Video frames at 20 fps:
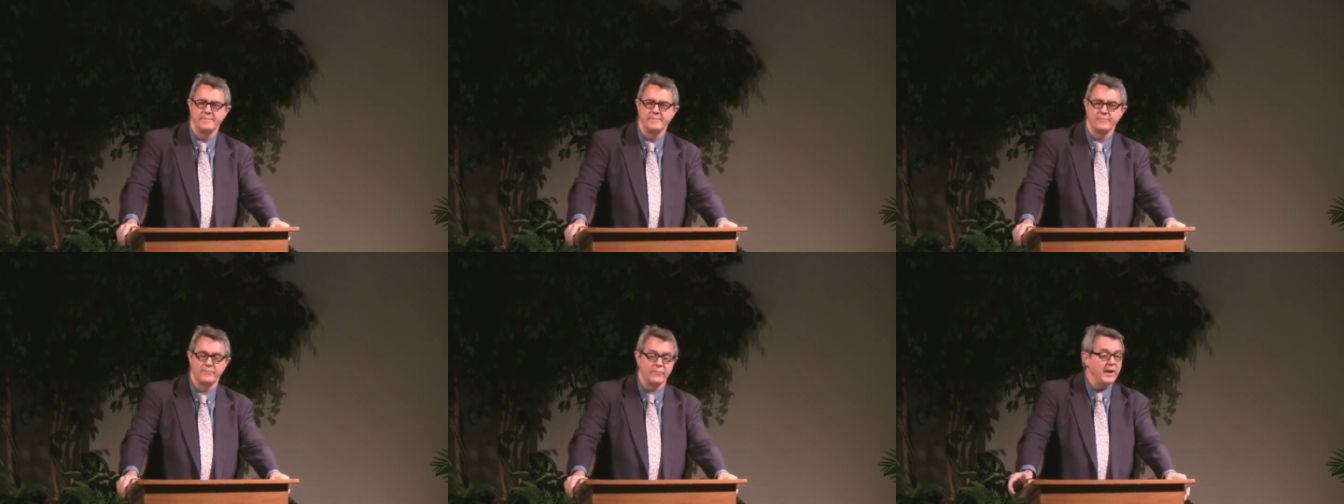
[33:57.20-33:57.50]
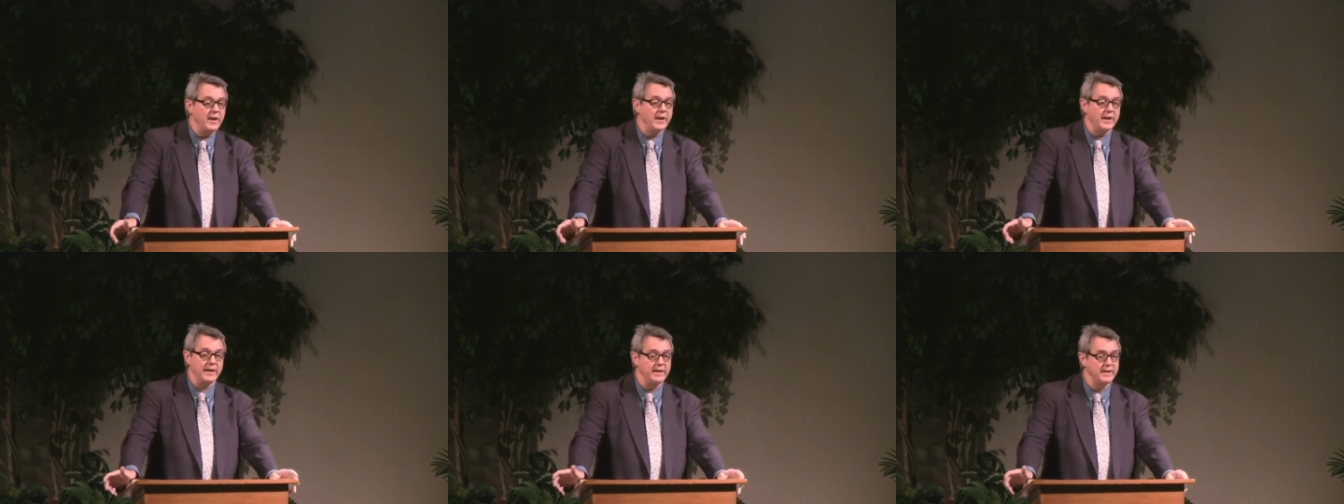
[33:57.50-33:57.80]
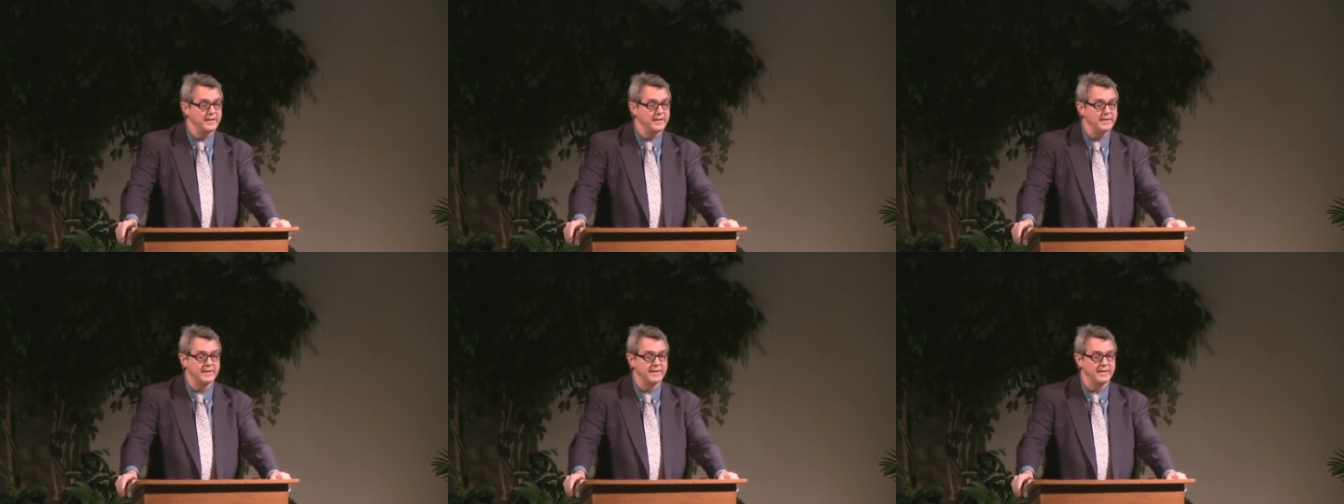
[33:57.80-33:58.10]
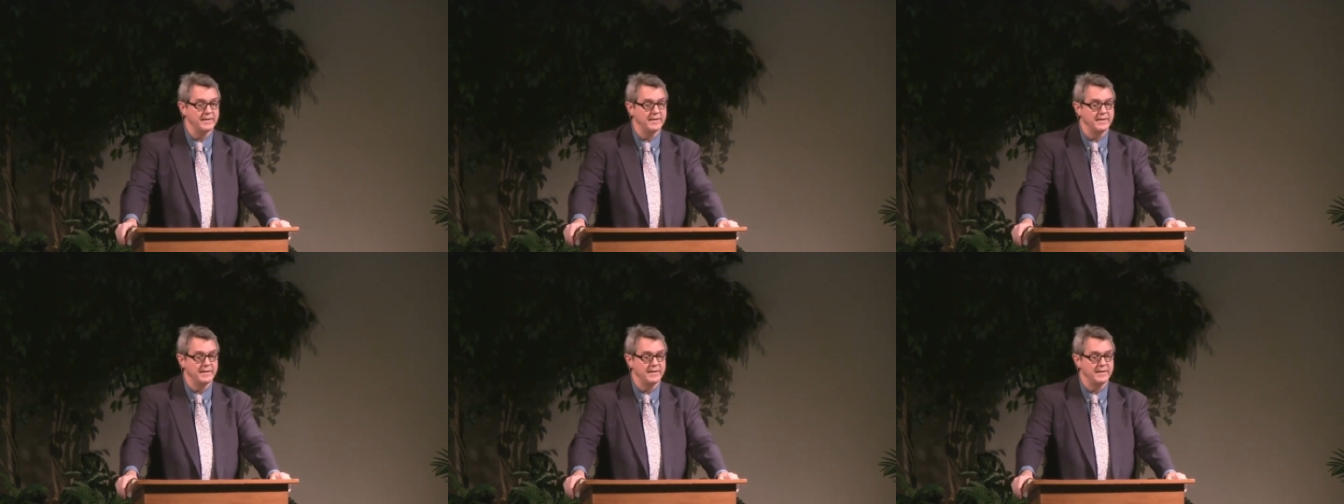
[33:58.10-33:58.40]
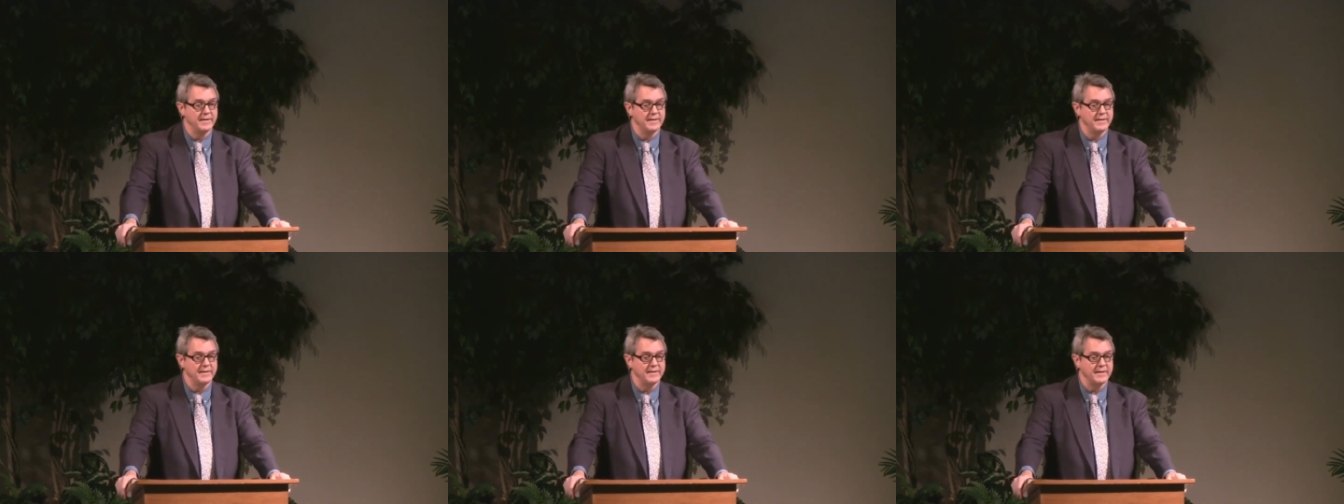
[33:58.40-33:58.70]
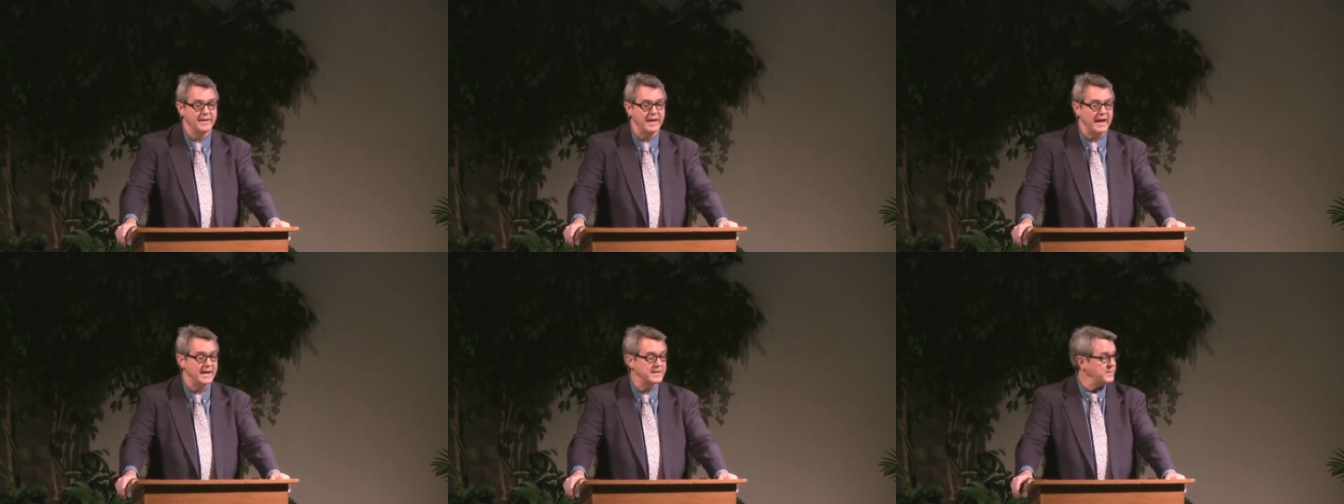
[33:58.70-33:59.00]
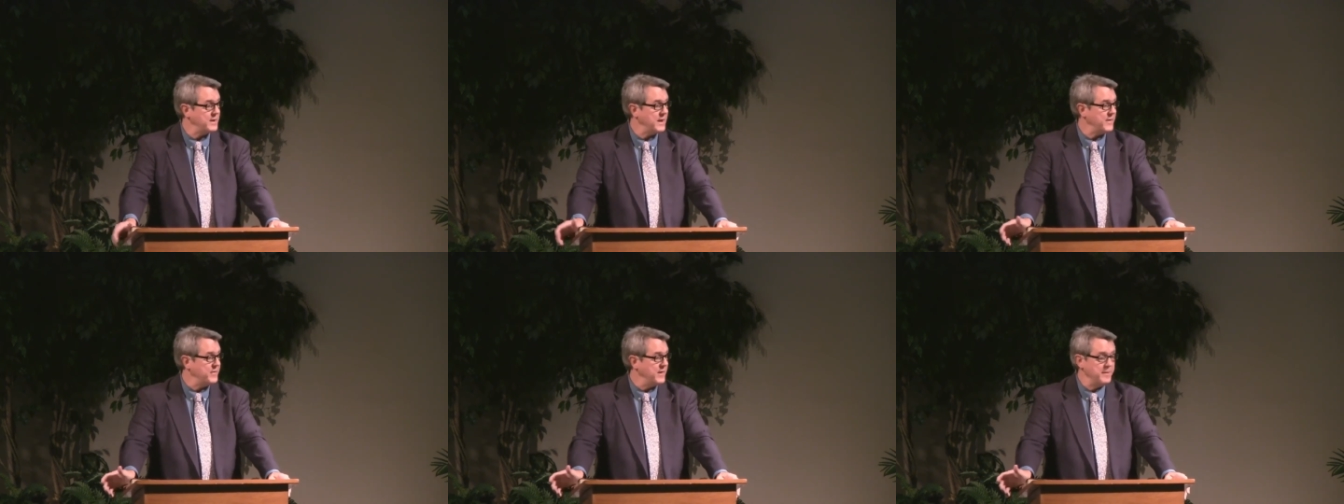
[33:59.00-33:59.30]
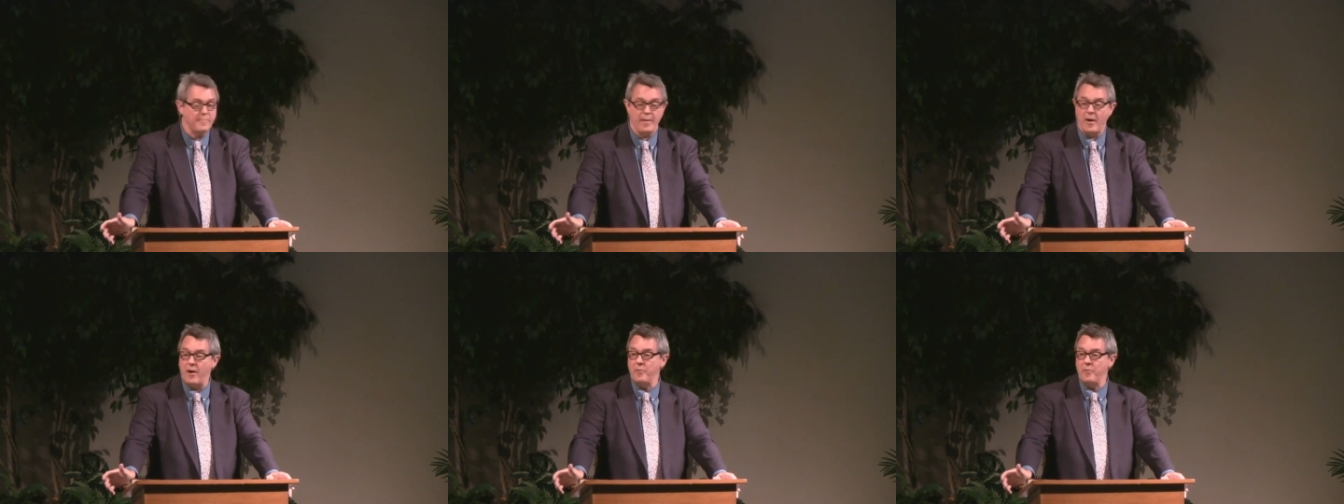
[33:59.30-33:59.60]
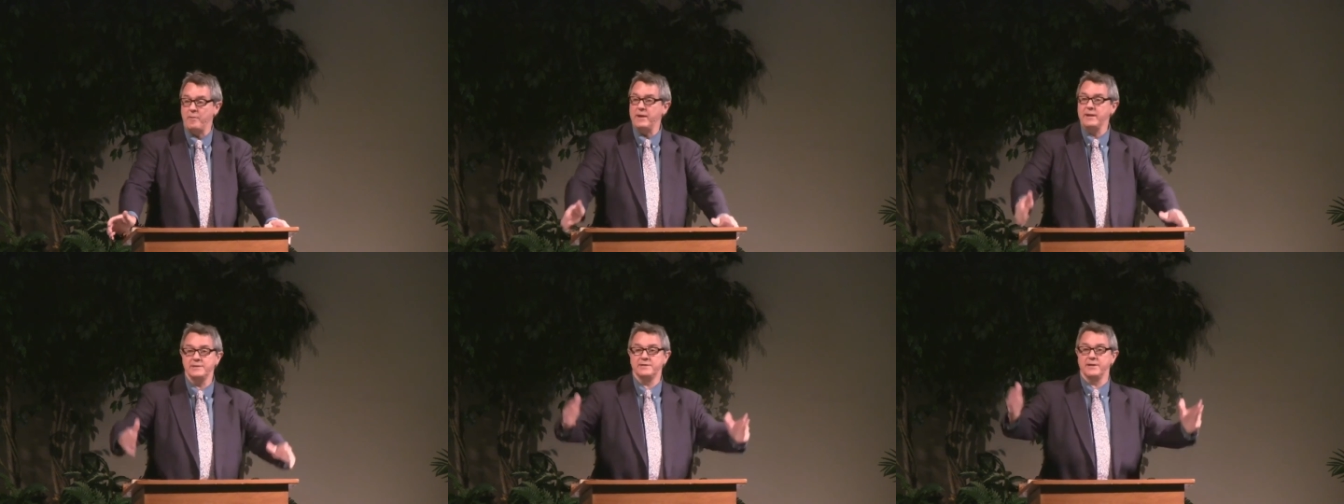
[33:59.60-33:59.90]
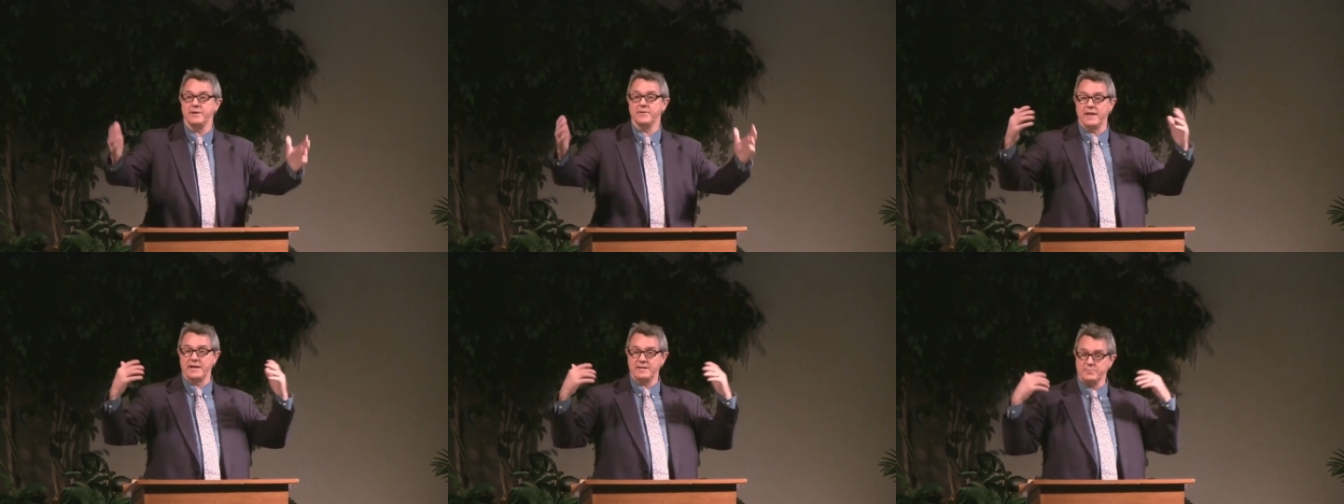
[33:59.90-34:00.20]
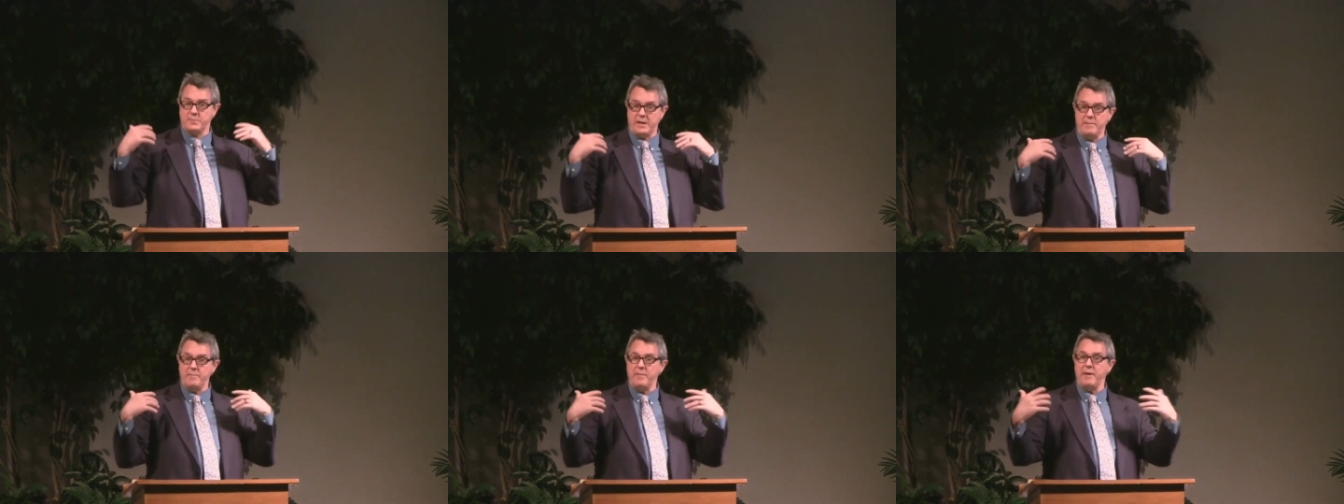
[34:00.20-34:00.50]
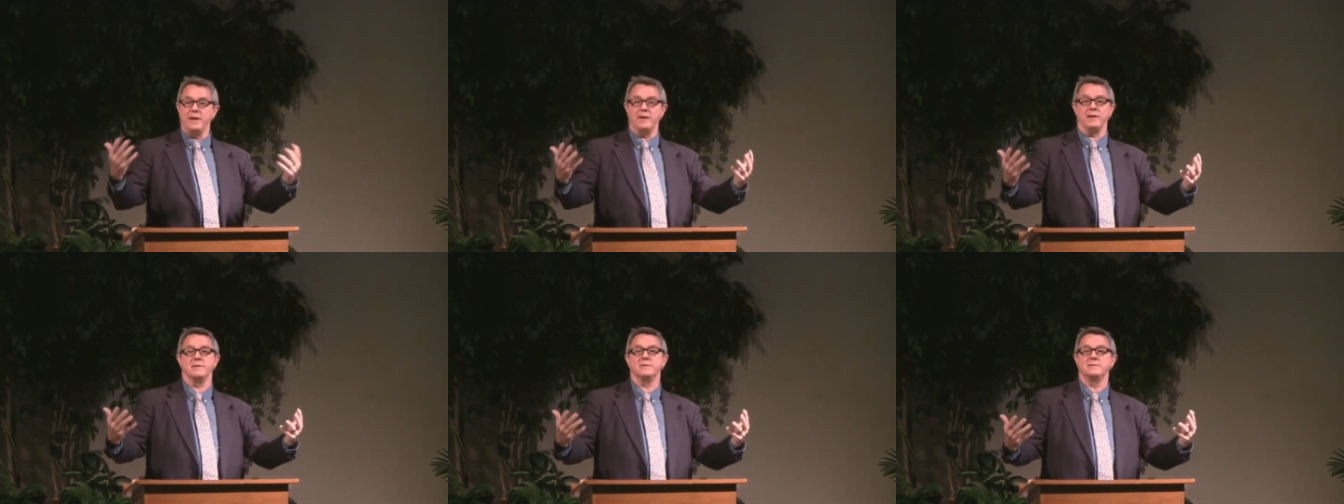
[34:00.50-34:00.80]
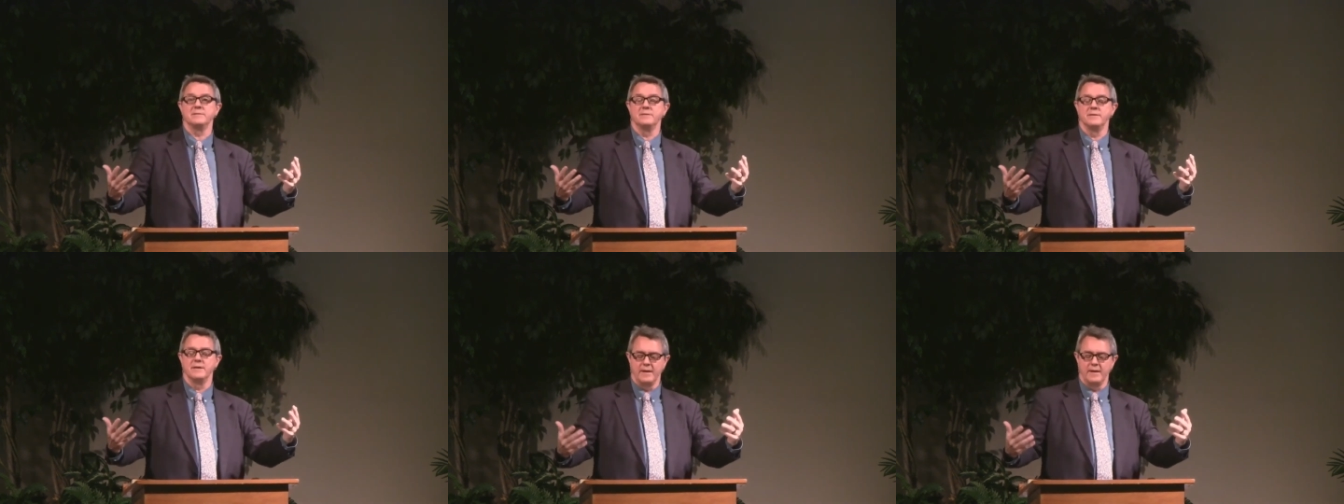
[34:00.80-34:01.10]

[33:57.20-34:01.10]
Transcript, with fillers: Really. That's what I think Paul means here. That's what he means.